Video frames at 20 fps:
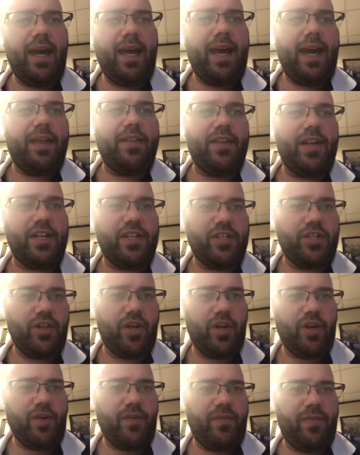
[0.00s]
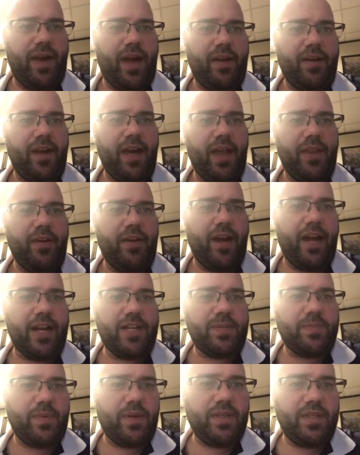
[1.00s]
and that journal found other
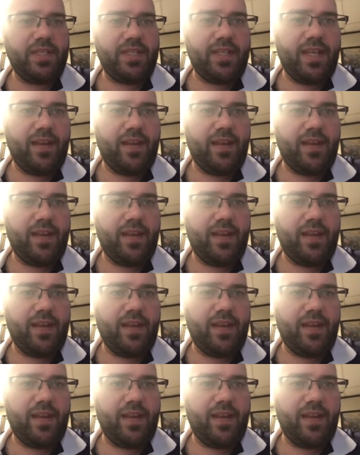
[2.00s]
experts in